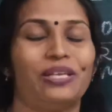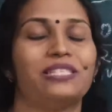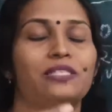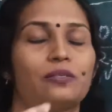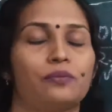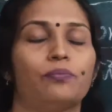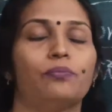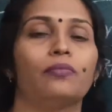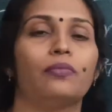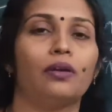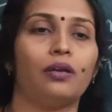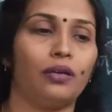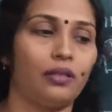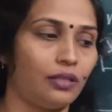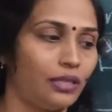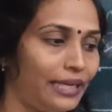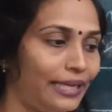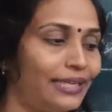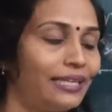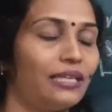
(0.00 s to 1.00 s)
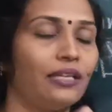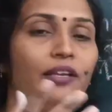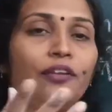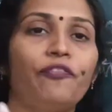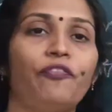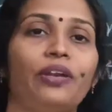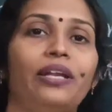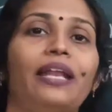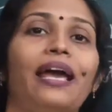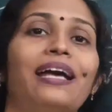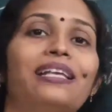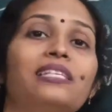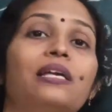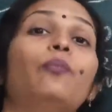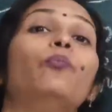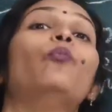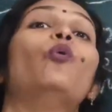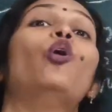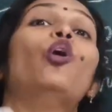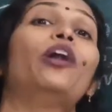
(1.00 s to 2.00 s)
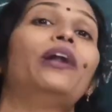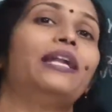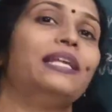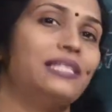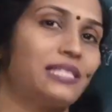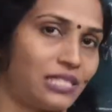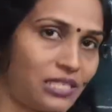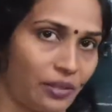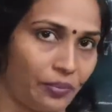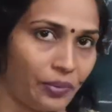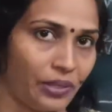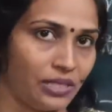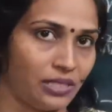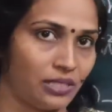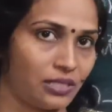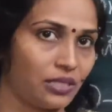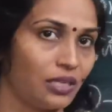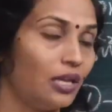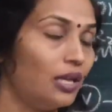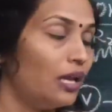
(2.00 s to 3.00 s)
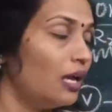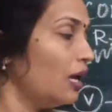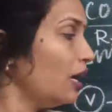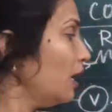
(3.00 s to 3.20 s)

it means if it has a more disturbance,